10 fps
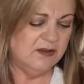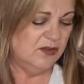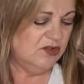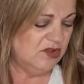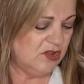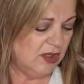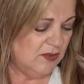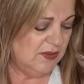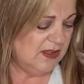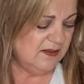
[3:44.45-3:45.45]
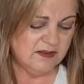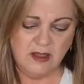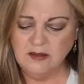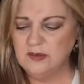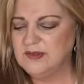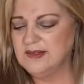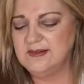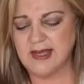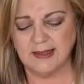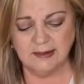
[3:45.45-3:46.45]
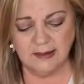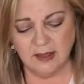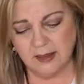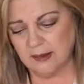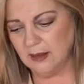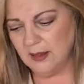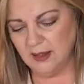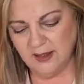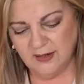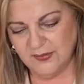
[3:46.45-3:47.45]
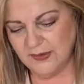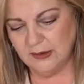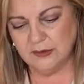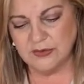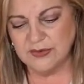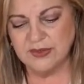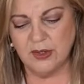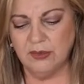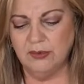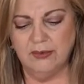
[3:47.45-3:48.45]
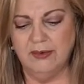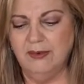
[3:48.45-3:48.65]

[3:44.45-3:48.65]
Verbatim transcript: I'll just show you the inside looks exactly like the Le Creuset